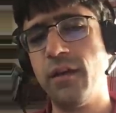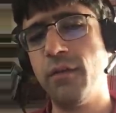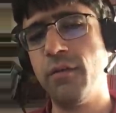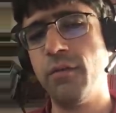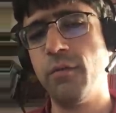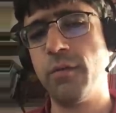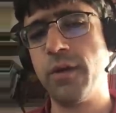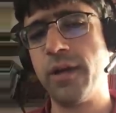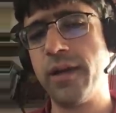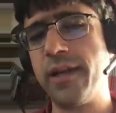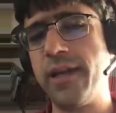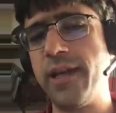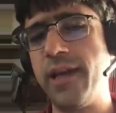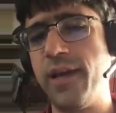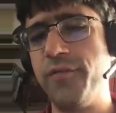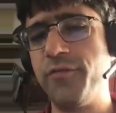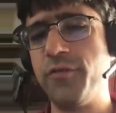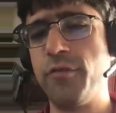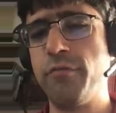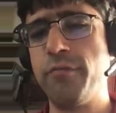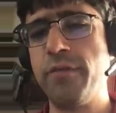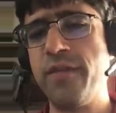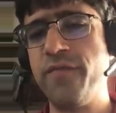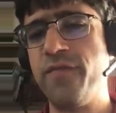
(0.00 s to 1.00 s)
though, we're going to
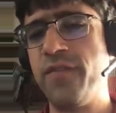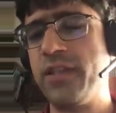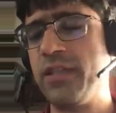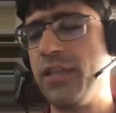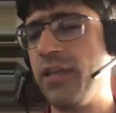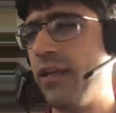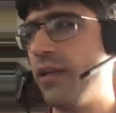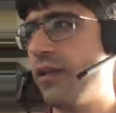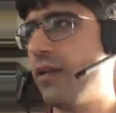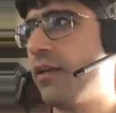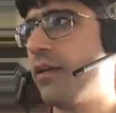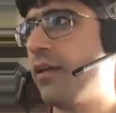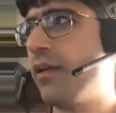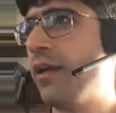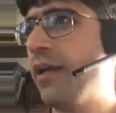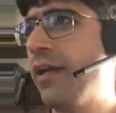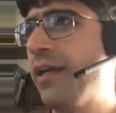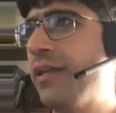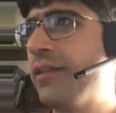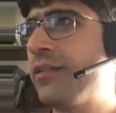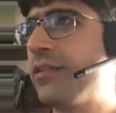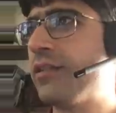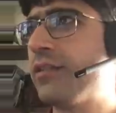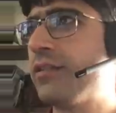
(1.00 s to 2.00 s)
have to revisit
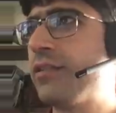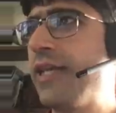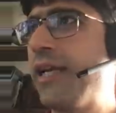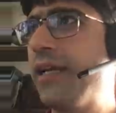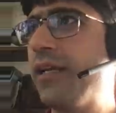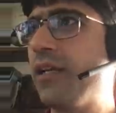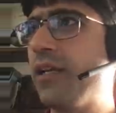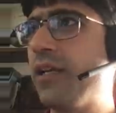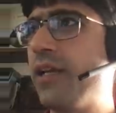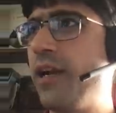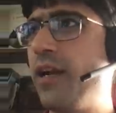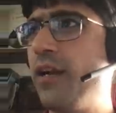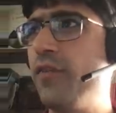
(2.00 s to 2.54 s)
and take a